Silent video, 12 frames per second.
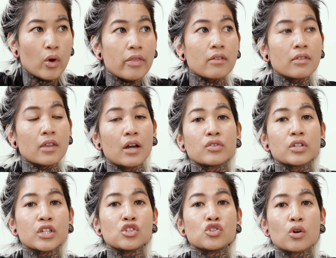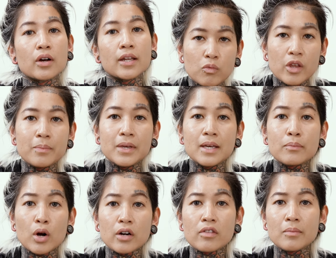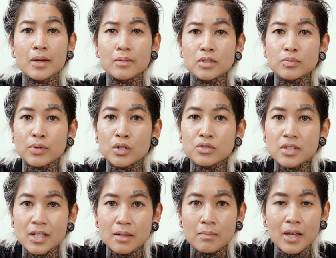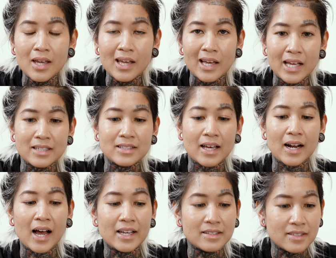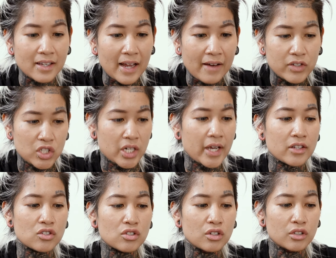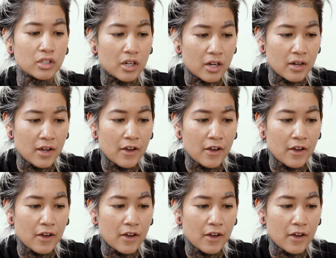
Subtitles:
One thing that I really enjoyed with being part of the BaByliss Pro team is that I did have a chance to look